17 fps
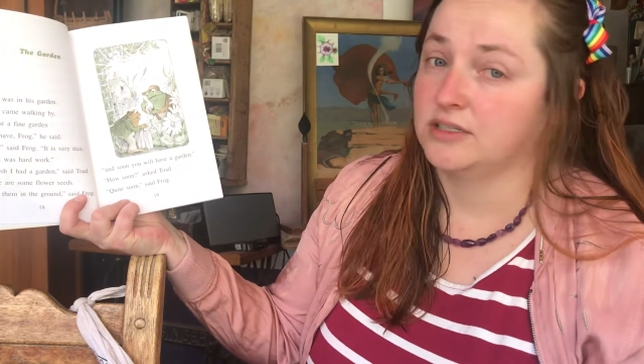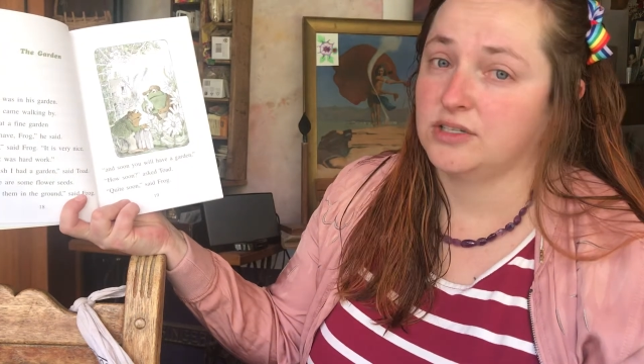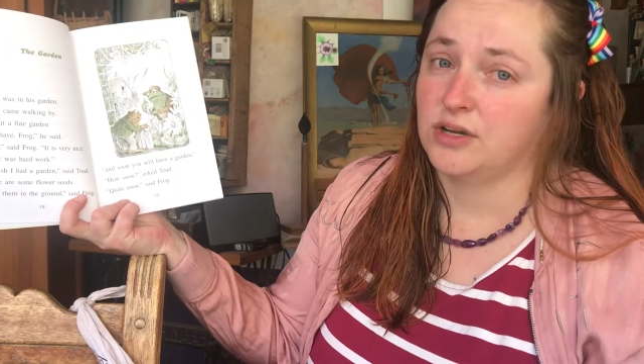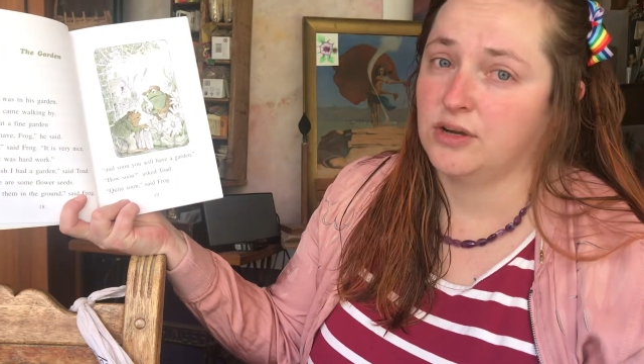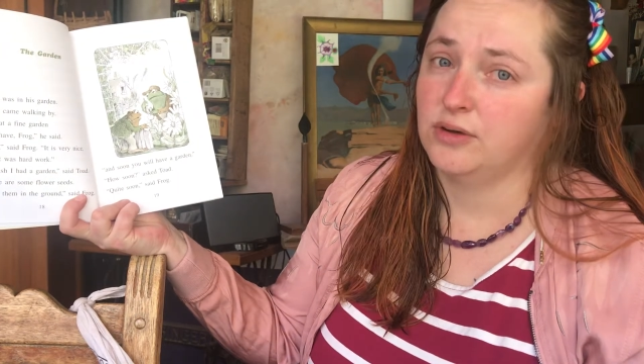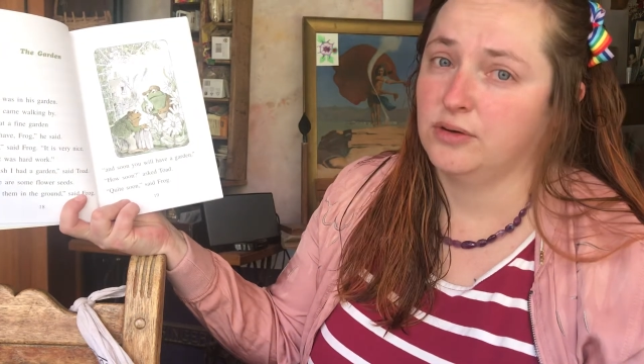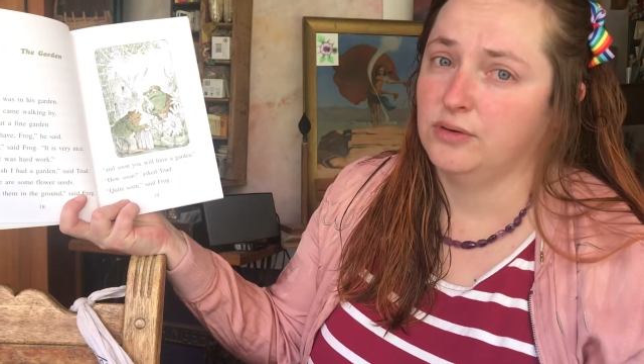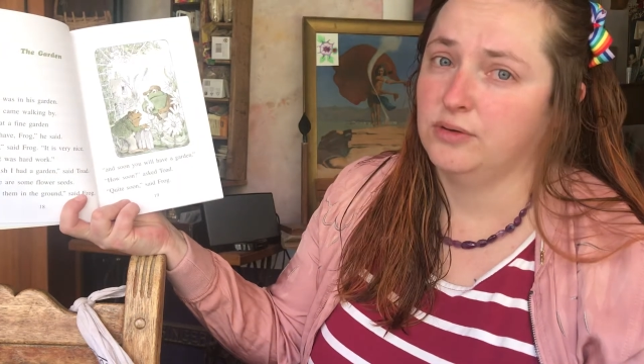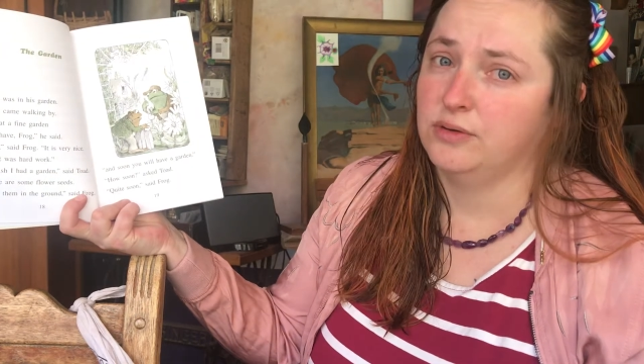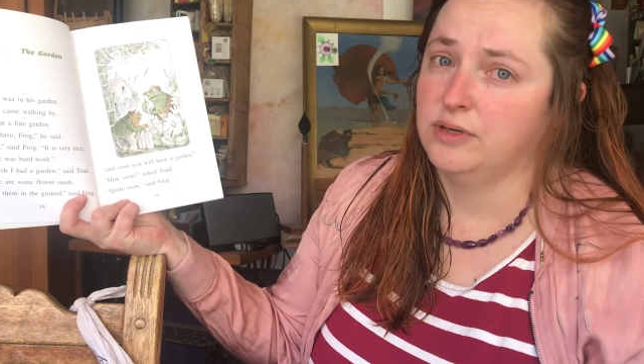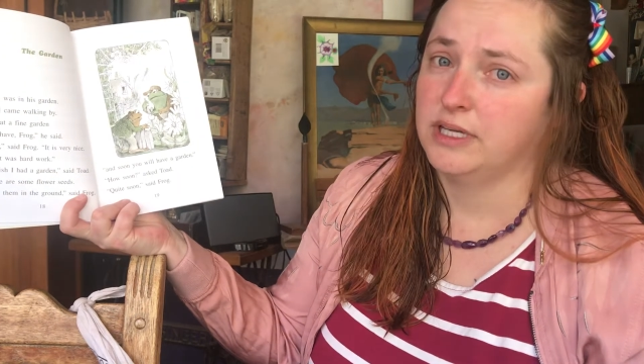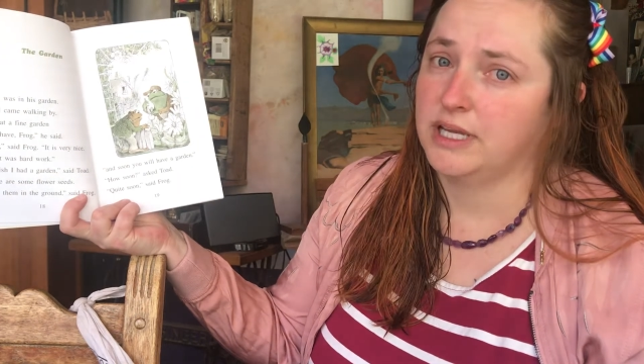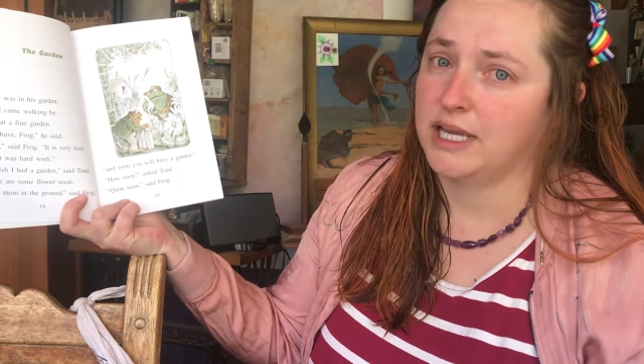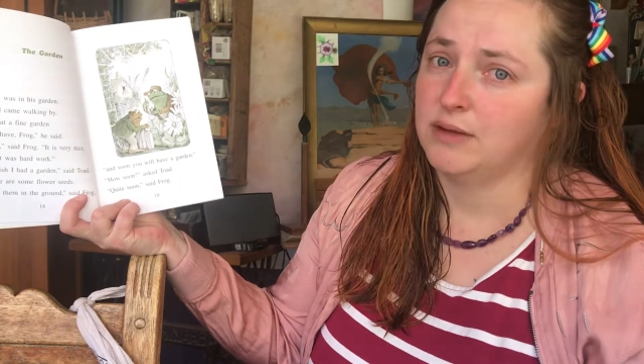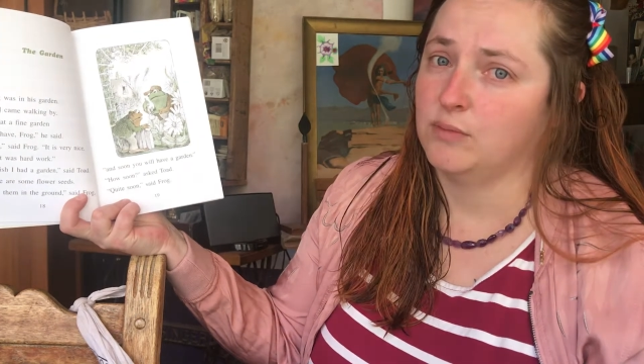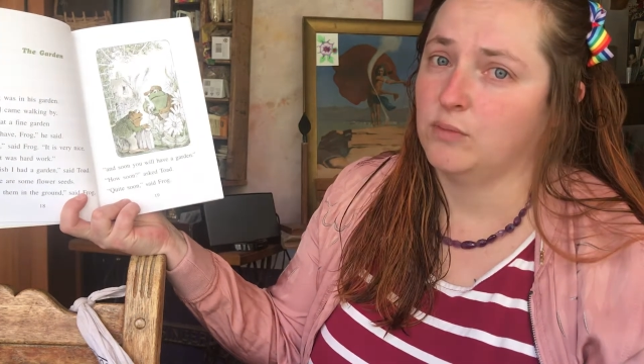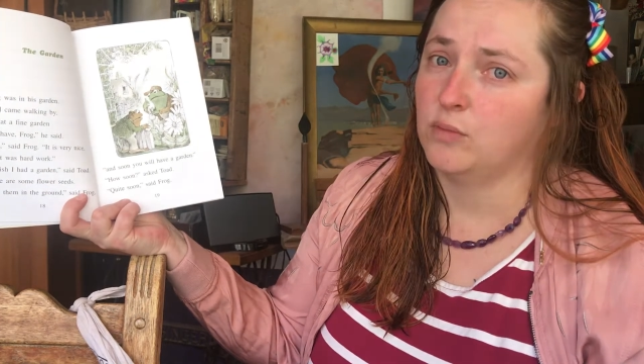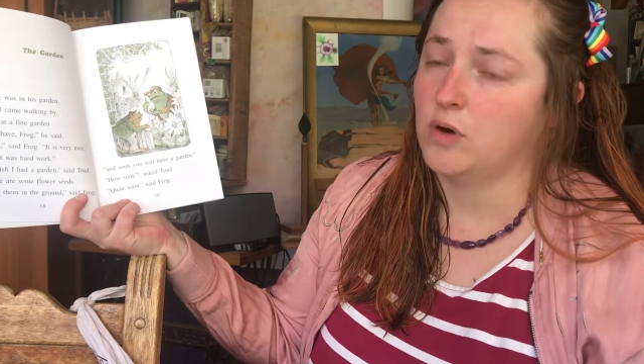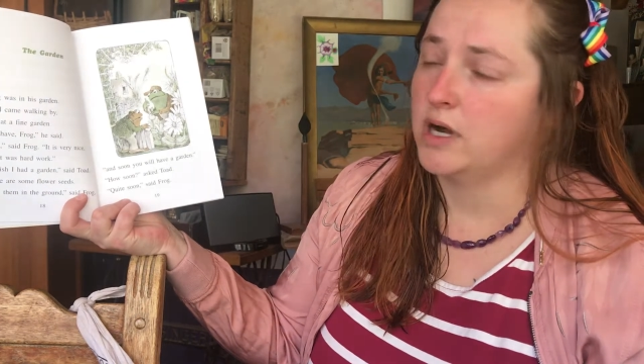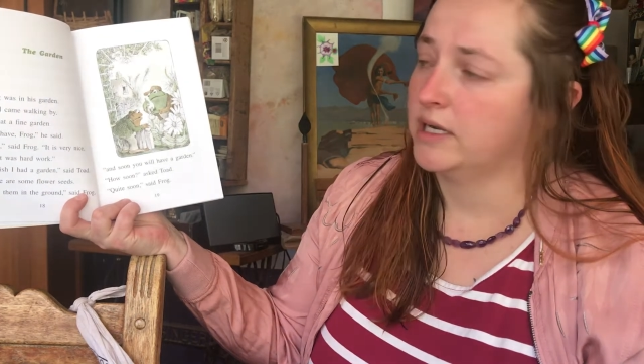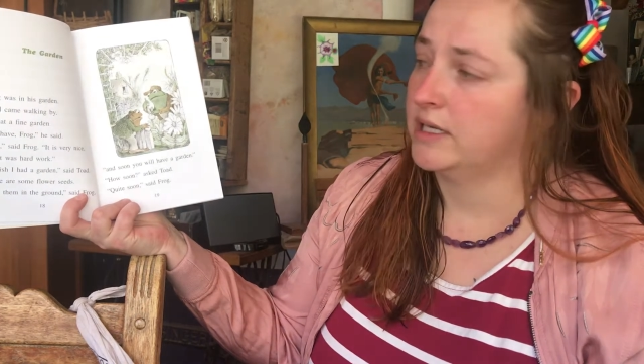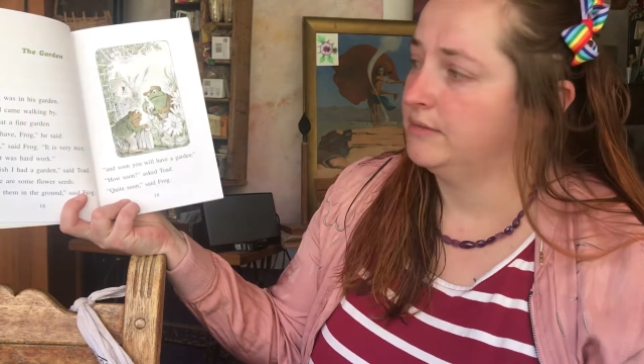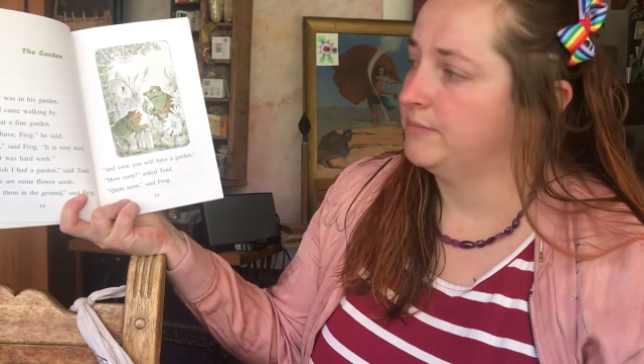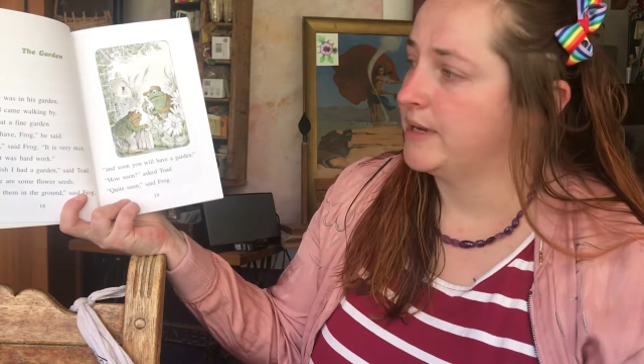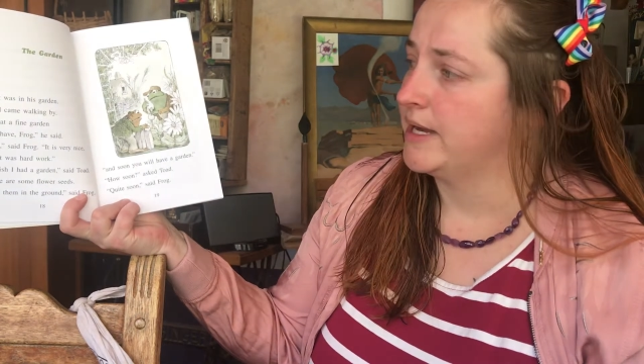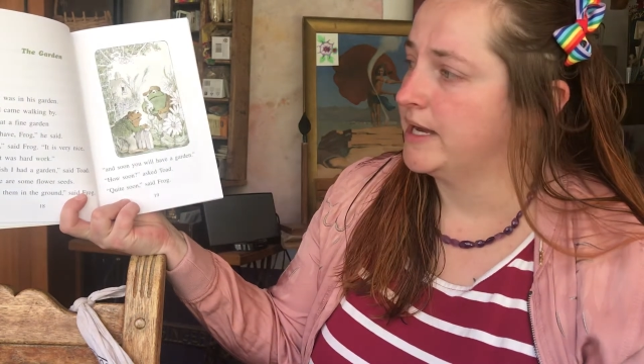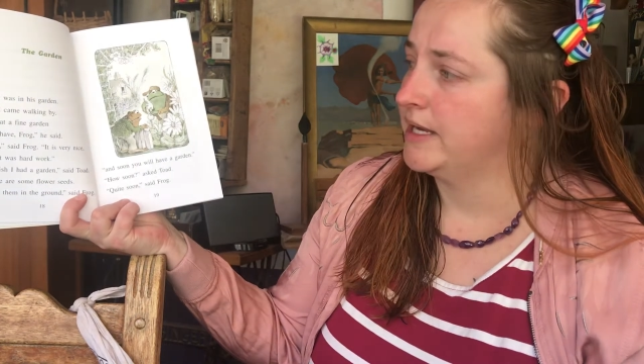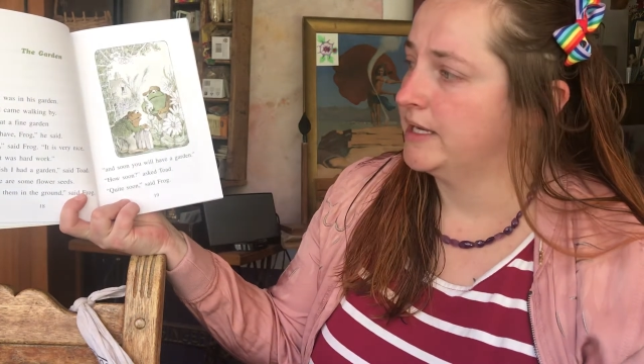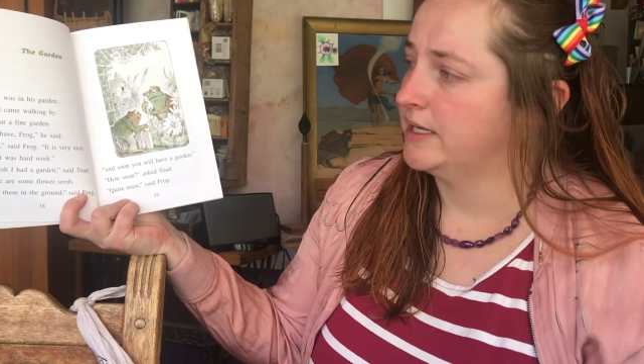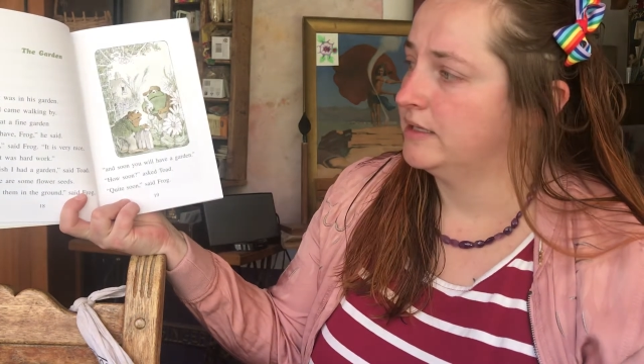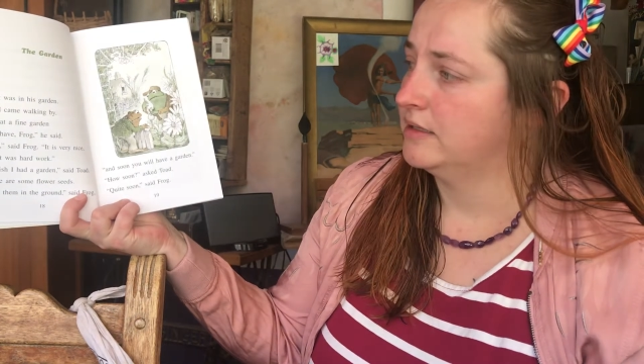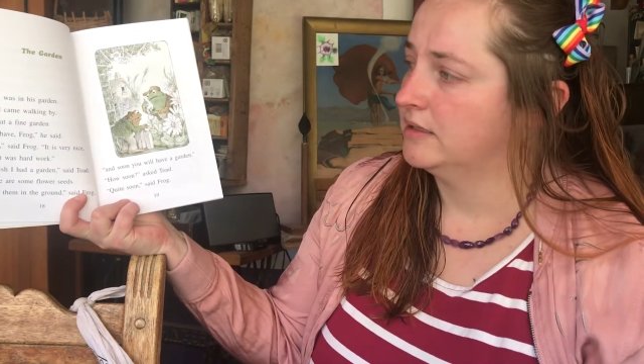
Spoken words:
Toad came walking by.